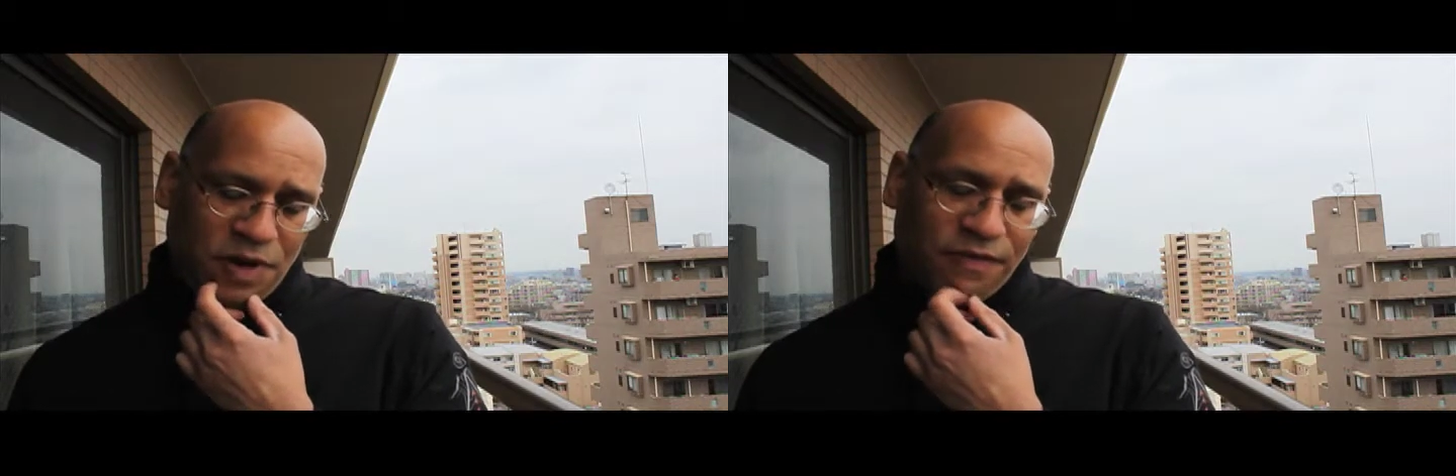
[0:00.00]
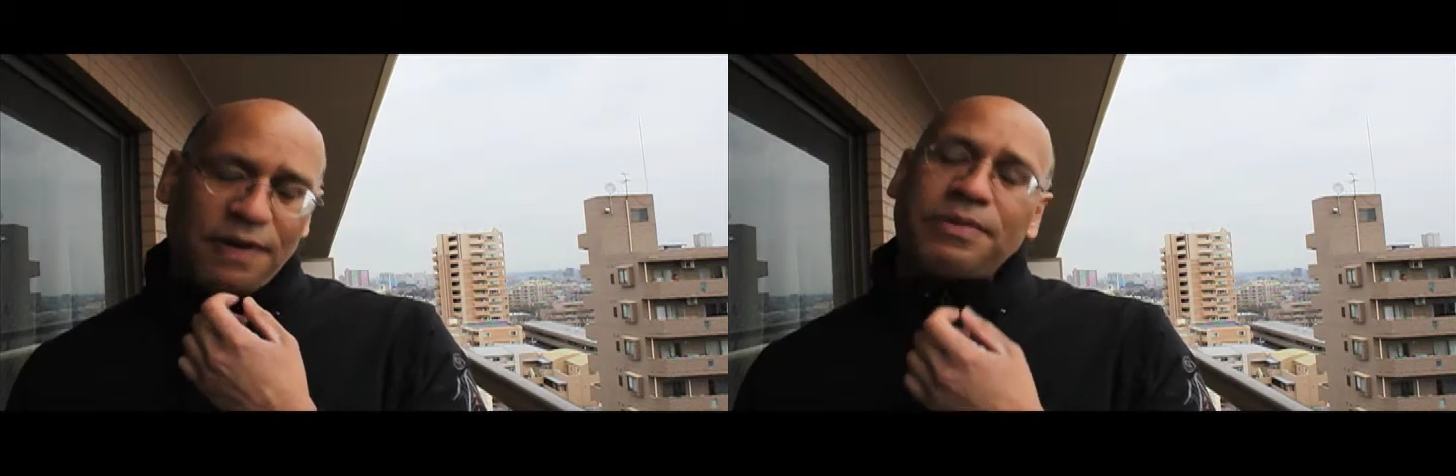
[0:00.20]

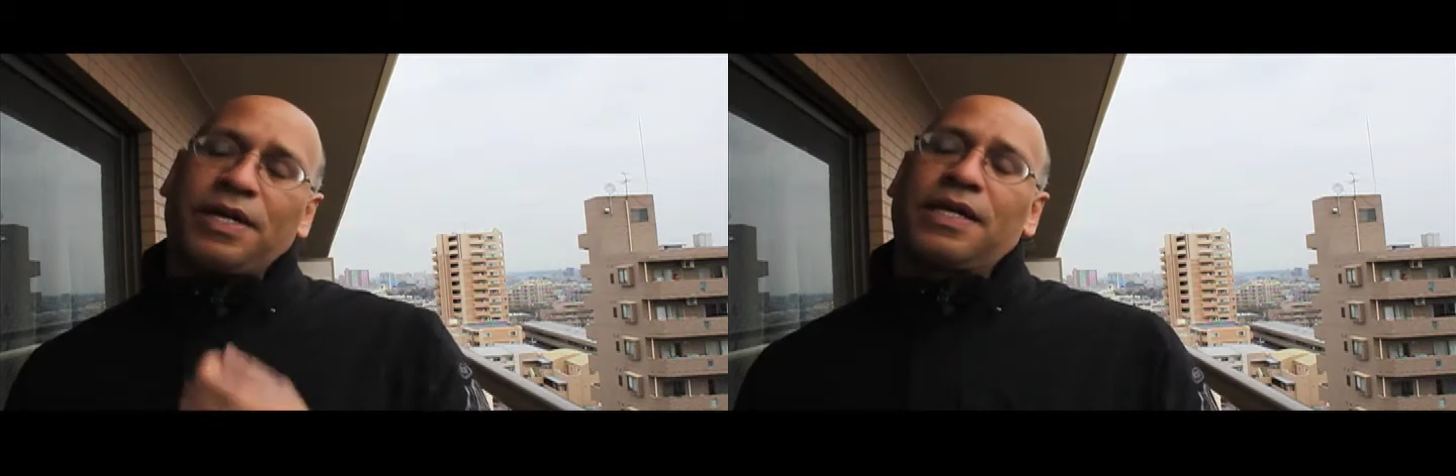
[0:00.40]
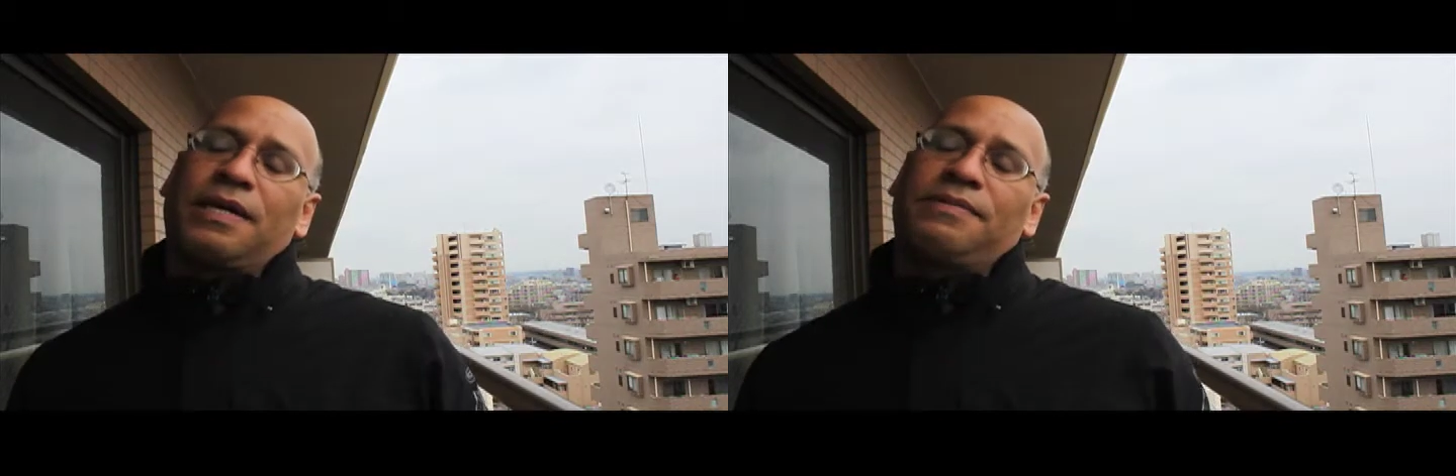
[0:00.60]
November
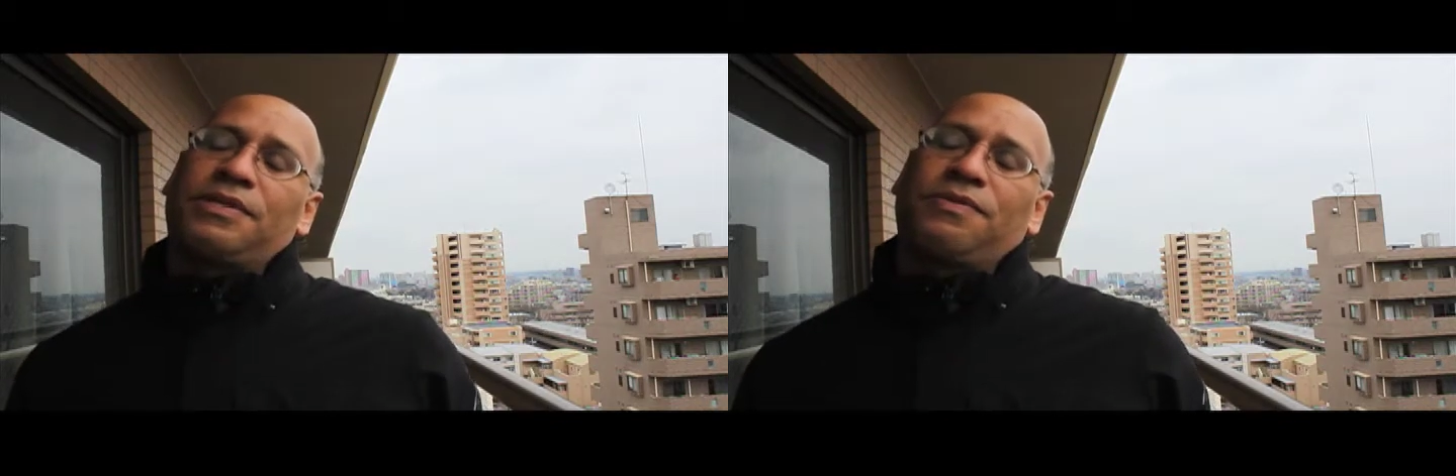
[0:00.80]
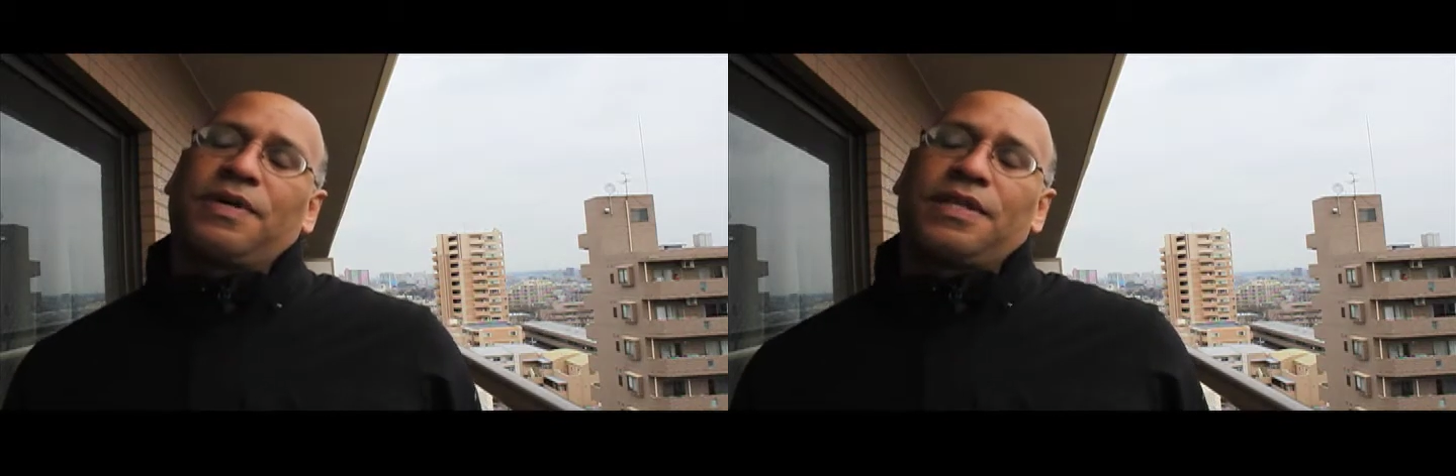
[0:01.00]

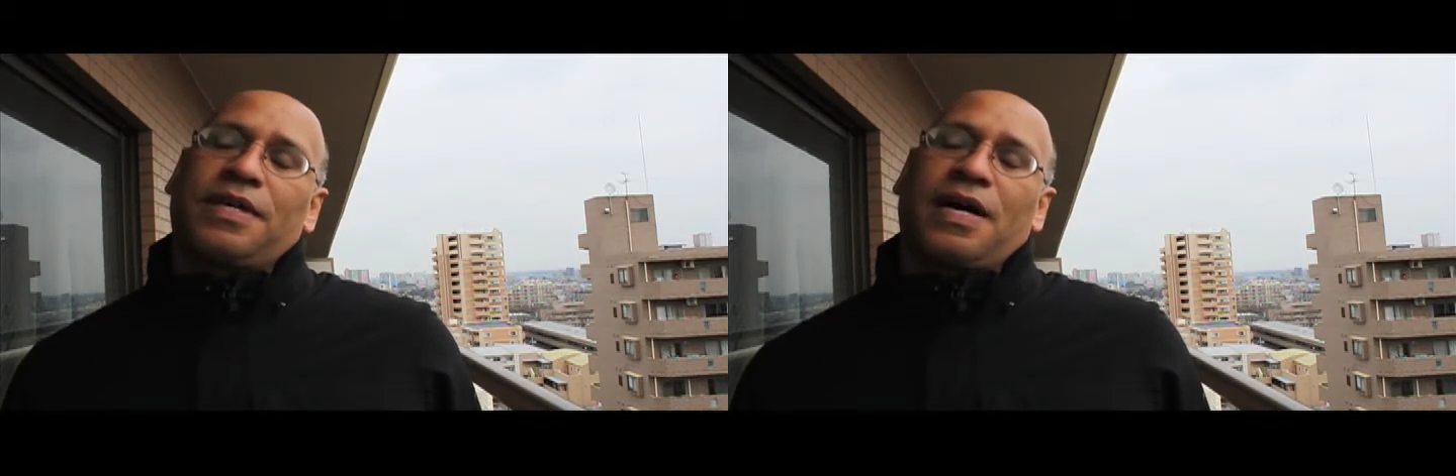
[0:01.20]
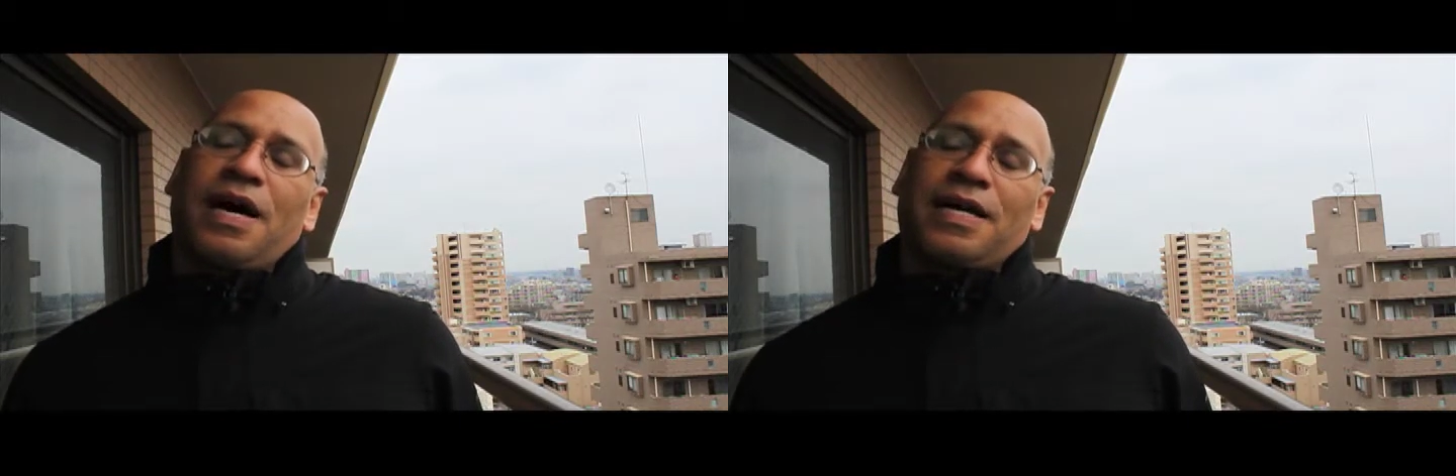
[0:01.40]
eclipse with
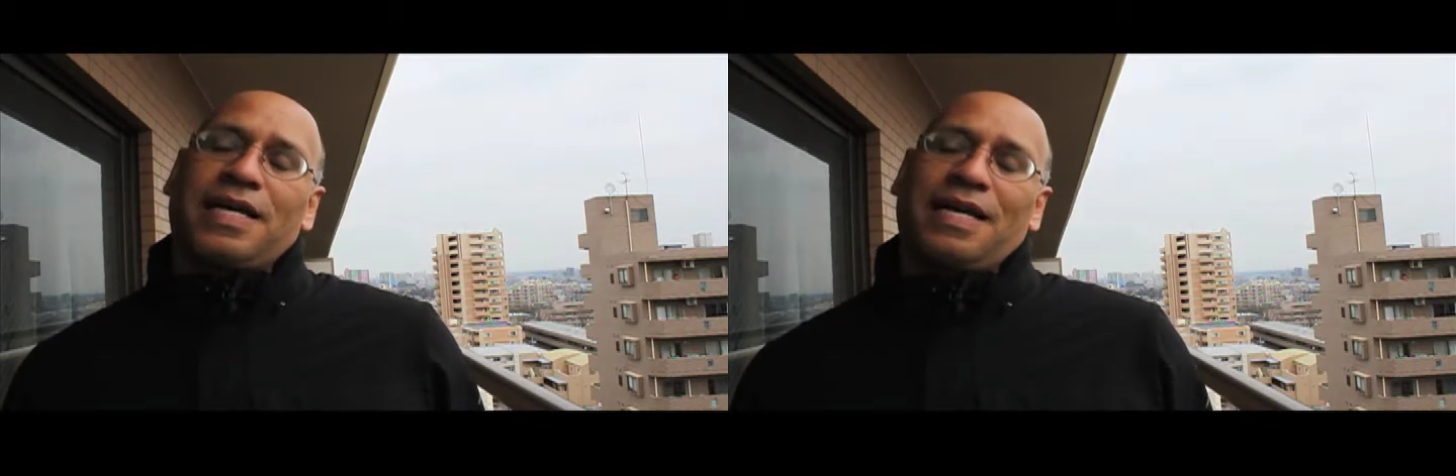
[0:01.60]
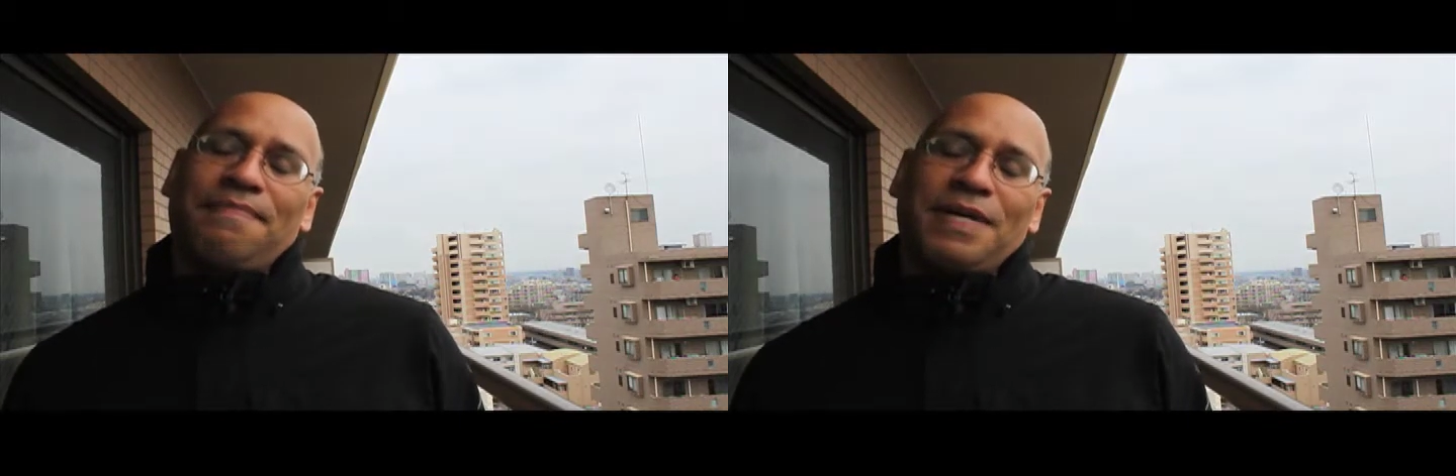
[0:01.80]
uh,
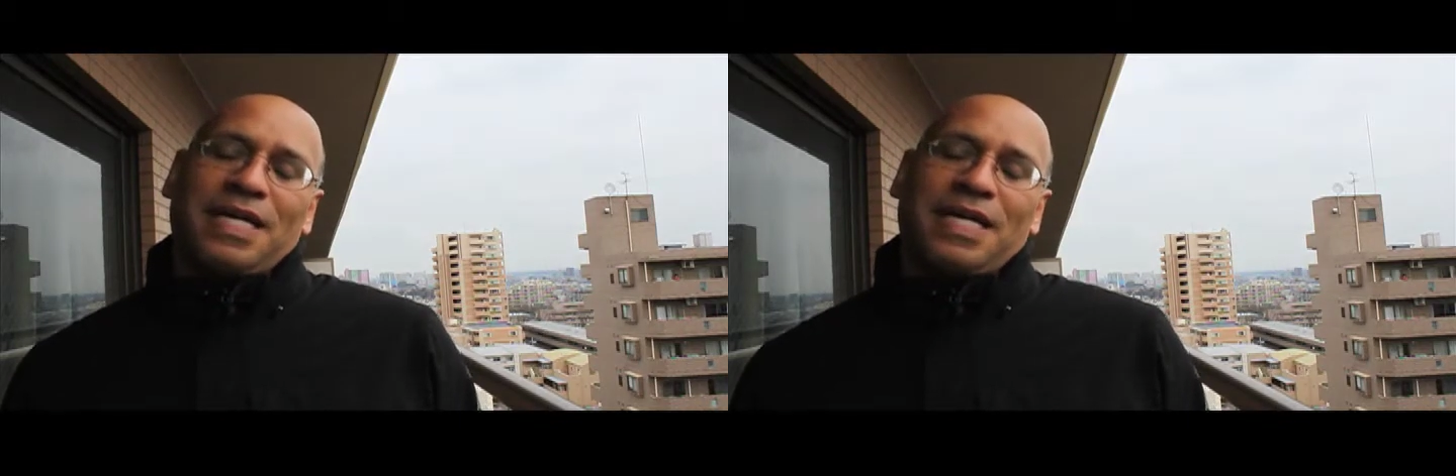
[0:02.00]
Hakeem.